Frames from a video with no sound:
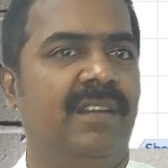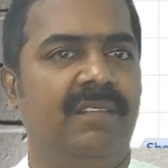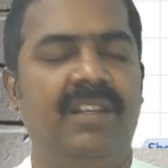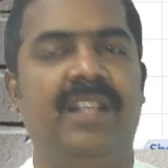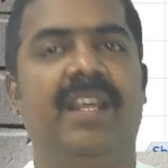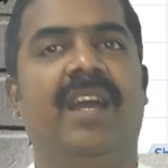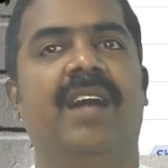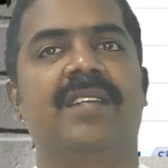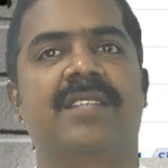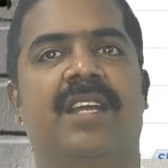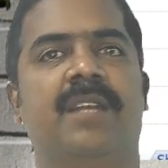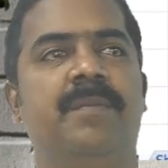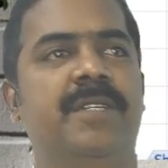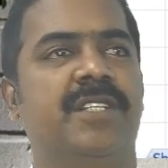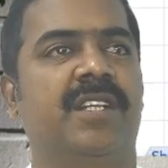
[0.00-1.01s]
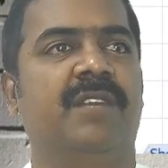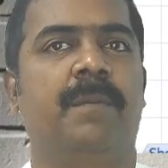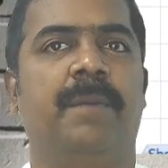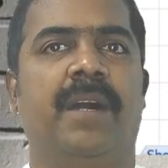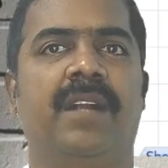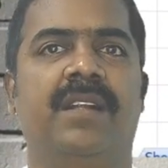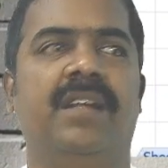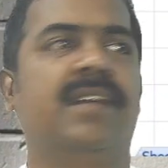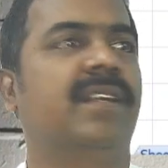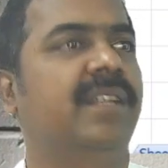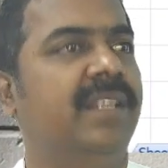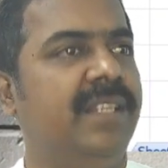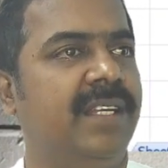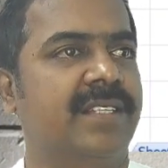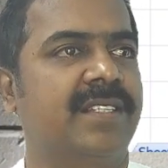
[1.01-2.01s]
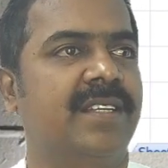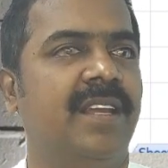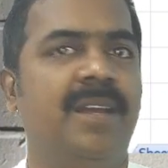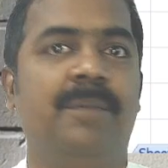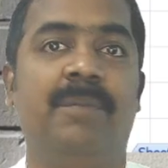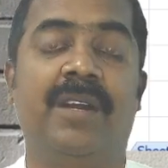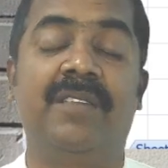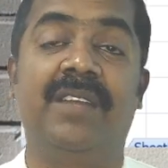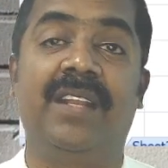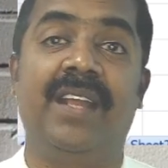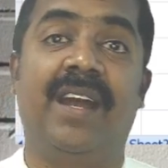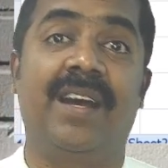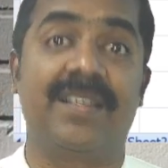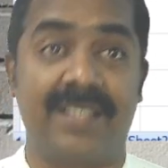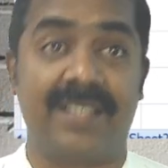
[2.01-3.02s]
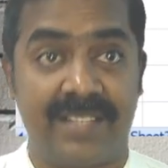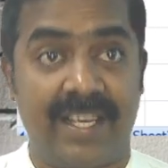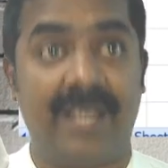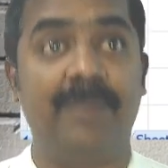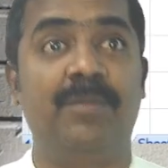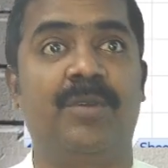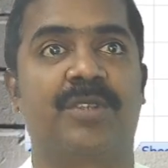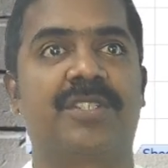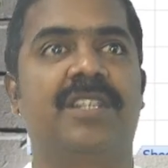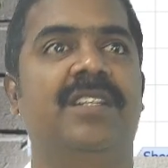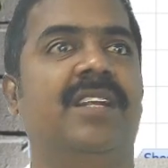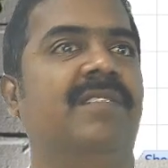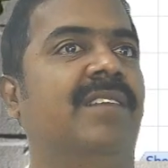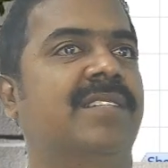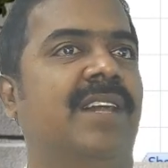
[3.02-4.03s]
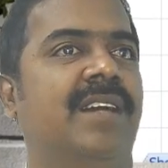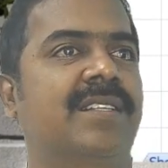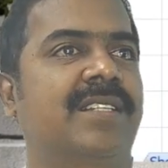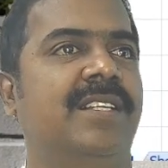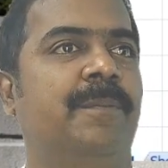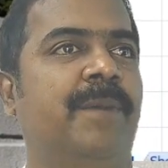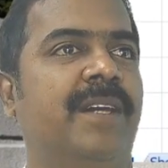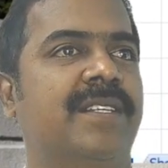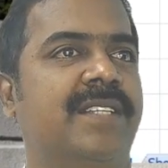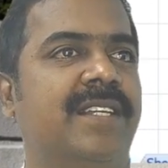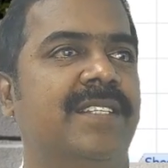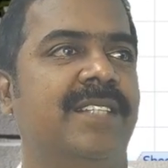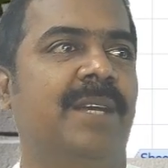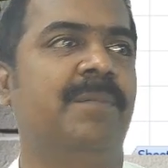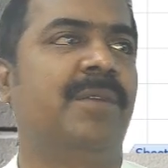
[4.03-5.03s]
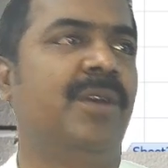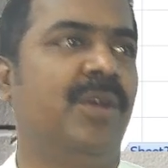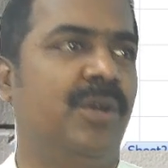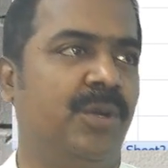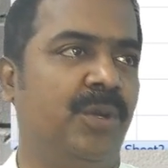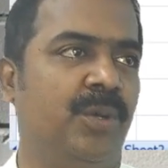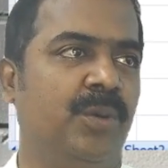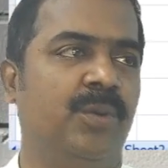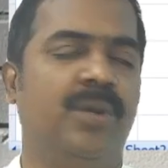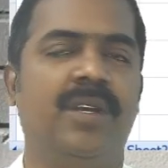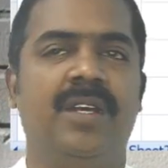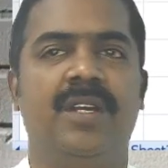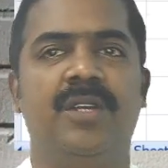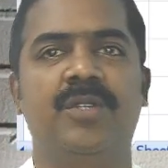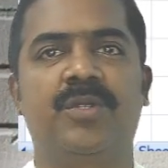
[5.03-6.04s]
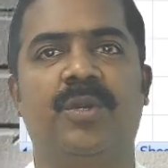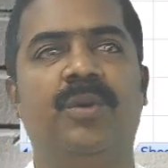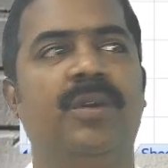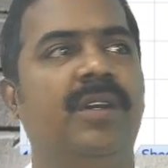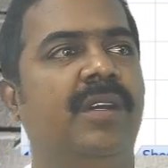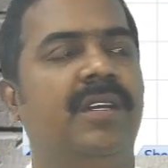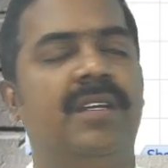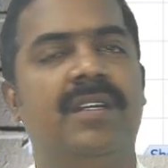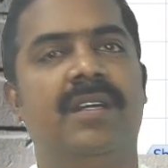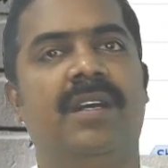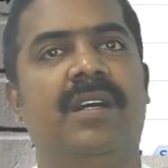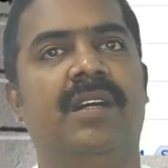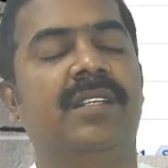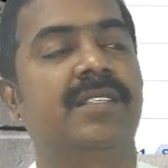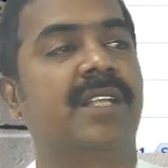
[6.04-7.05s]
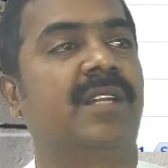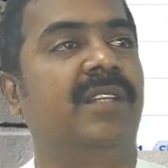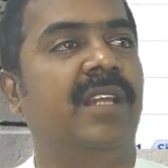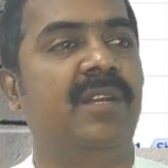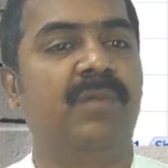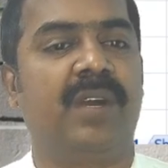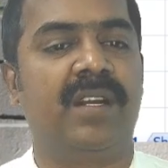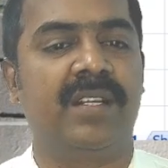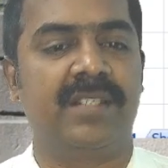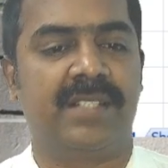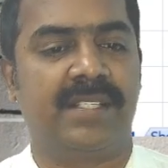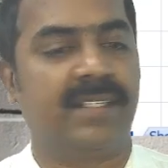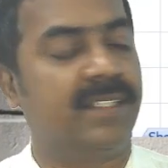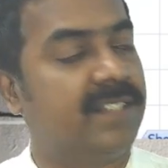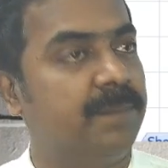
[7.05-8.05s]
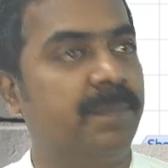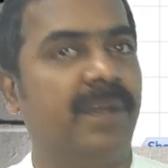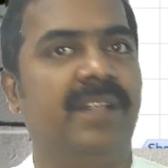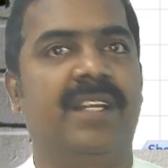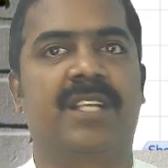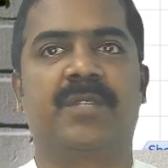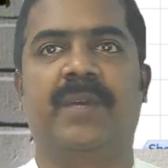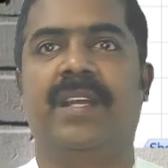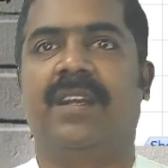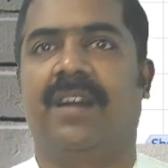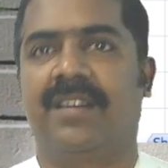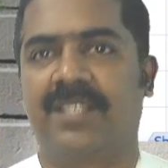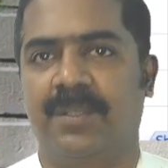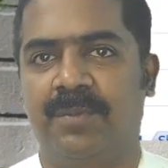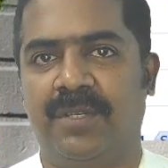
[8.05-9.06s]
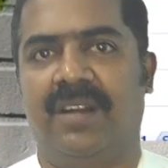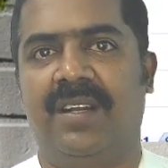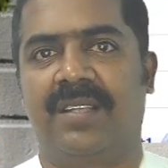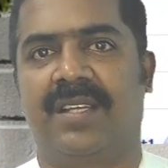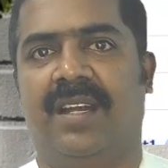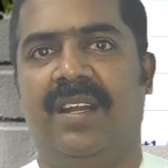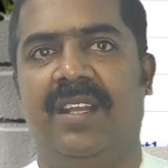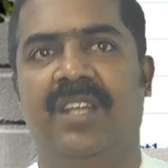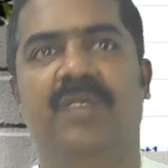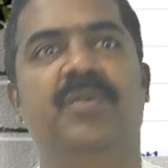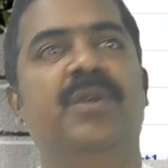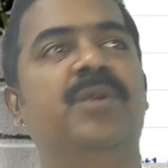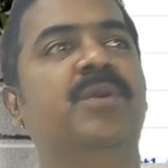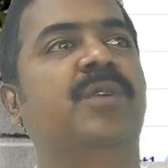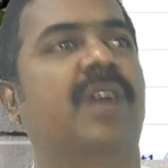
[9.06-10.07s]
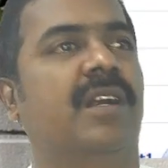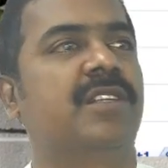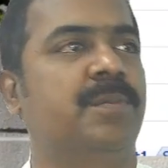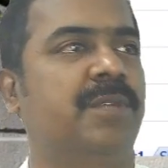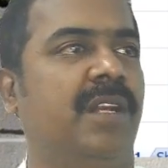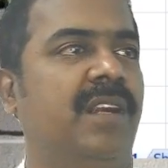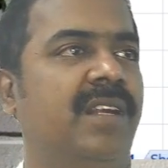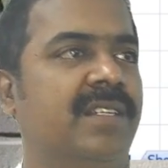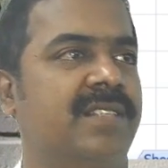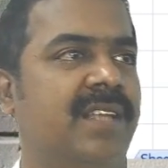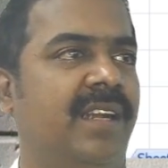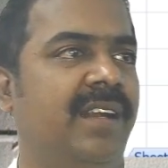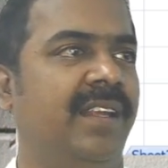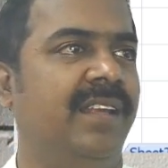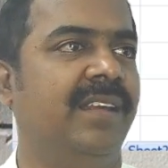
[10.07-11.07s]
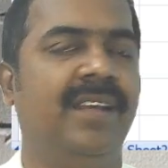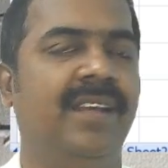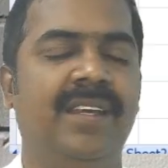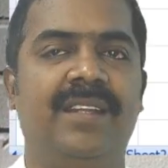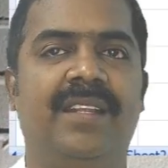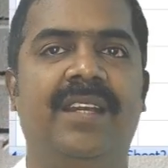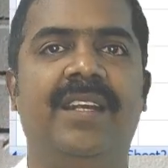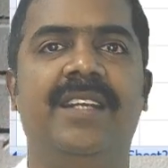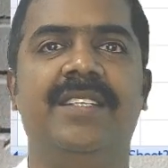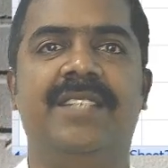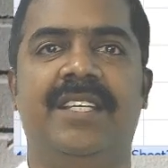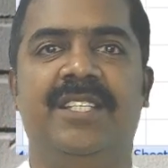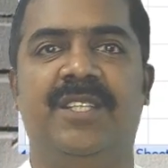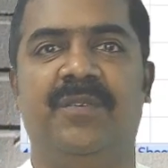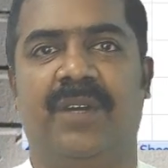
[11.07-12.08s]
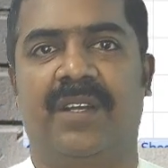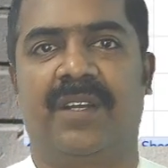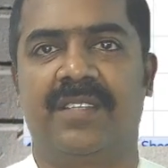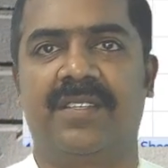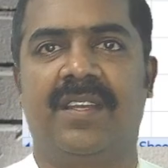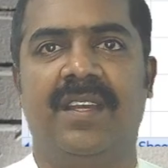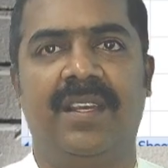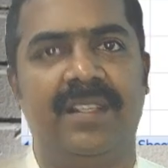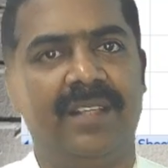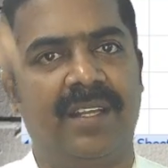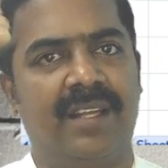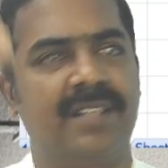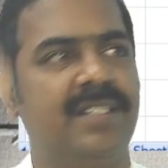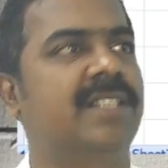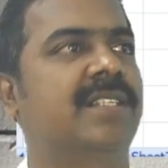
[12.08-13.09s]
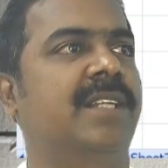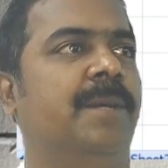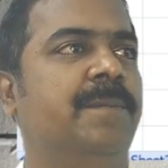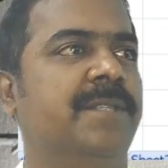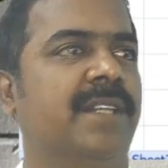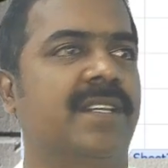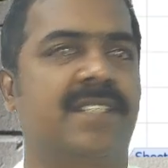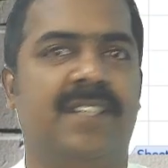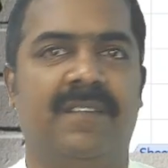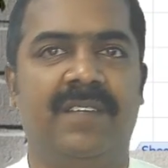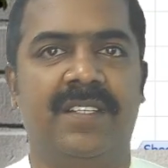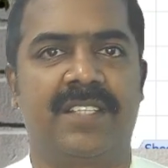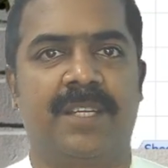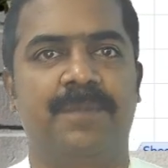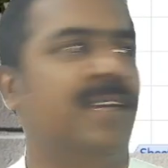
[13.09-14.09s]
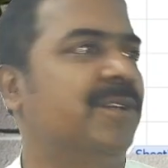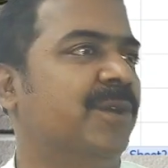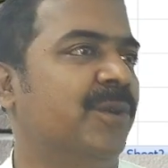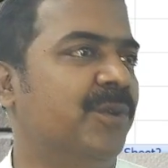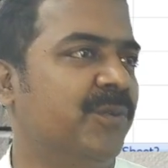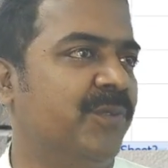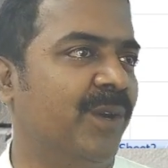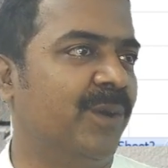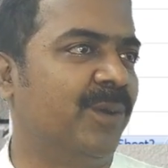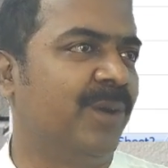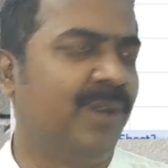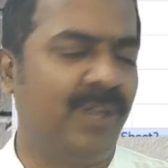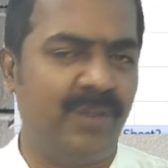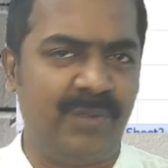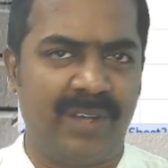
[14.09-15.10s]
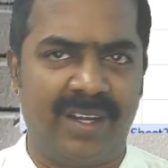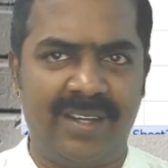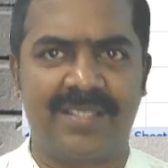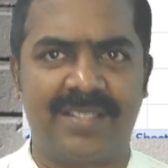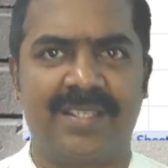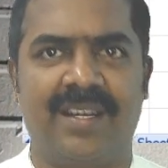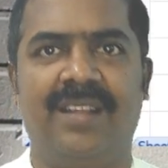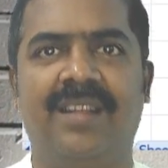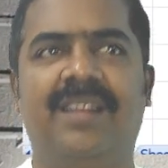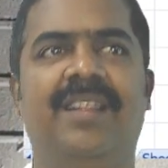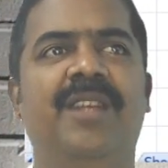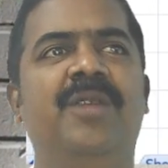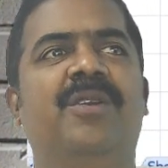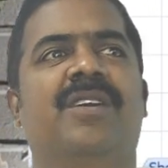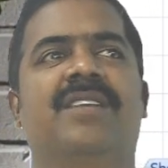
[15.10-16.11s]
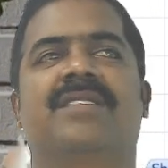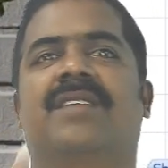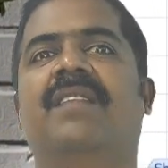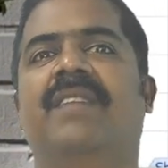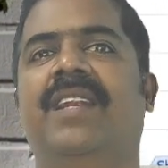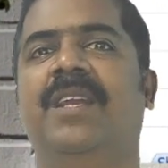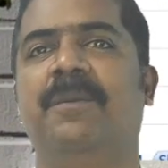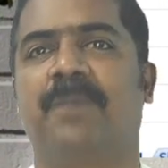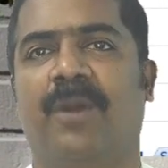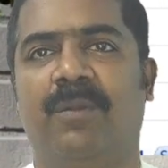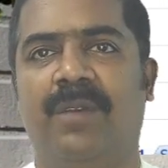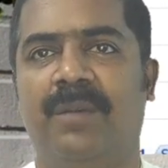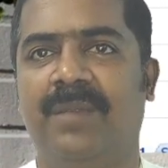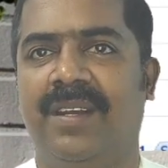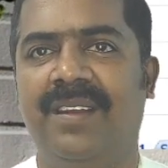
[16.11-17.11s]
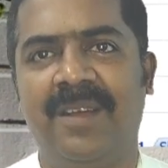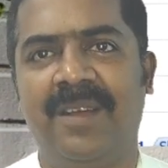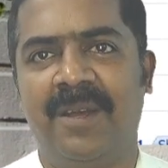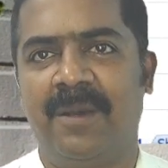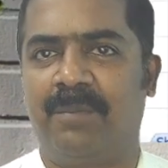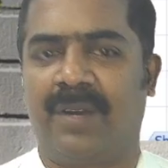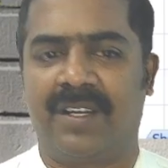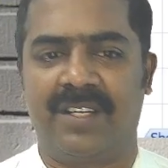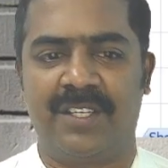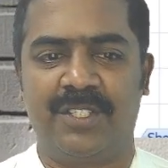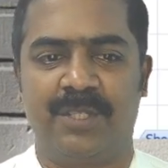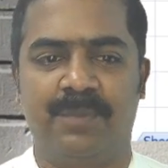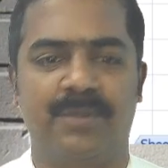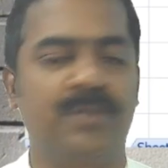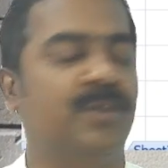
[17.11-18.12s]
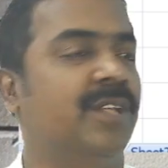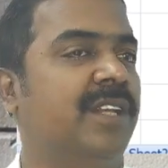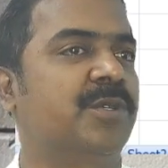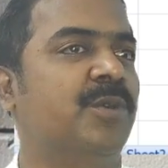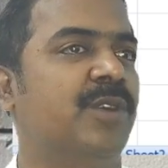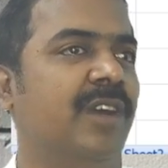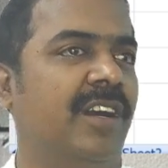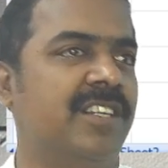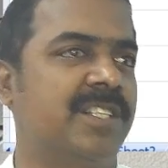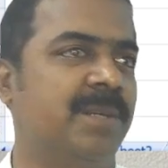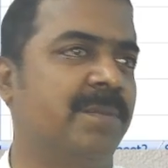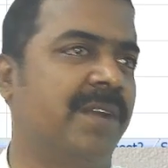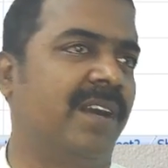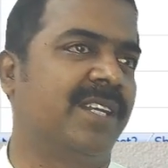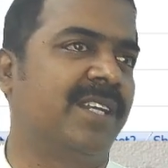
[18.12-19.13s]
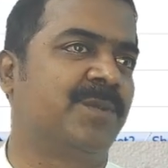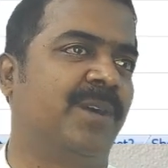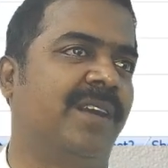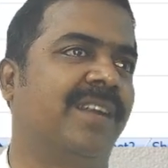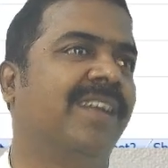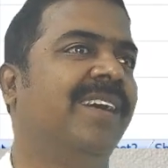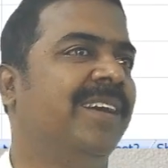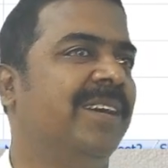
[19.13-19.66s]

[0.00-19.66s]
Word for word: Will they ask admission of a partner? Yes. But will they ask the same question that was asked in the past exam? No. So uh, sir, then what is it? Simple. That's why conceptual understanding. If you do conceptual understanding, then it is easy for us. There are six steps or seven steps that you have to follow. If you understand that, then you can solve any problem in partnership. So there is no concept called as what?